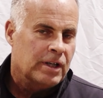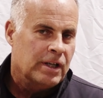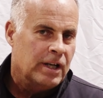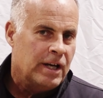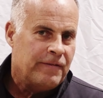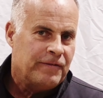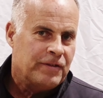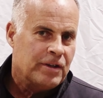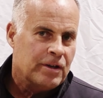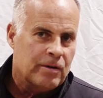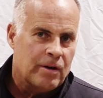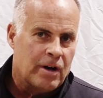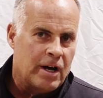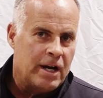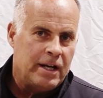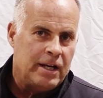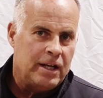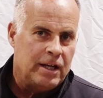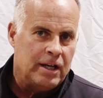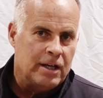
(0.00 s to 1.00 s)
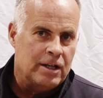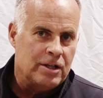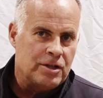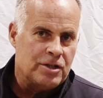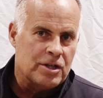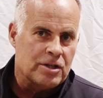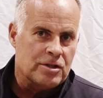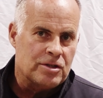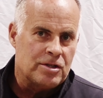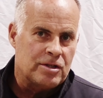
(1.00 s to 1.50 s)
the left and right
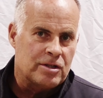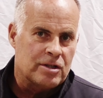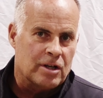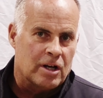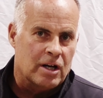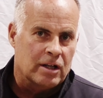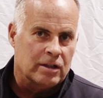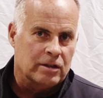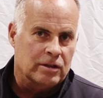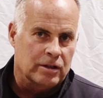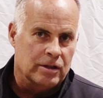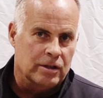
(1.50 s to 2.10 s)
hinge installed